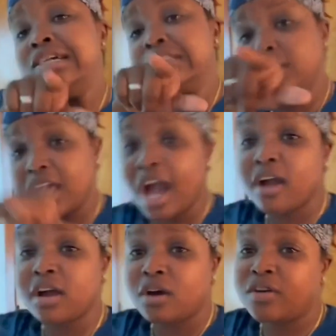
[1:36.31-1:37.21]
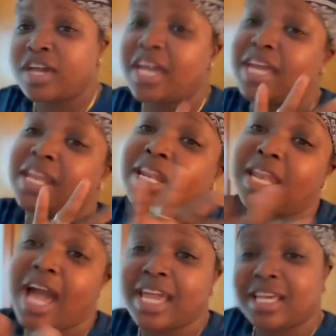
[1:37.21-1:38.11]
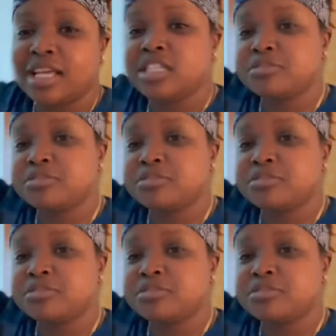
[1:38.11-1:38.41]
So y'all go ahead and like it.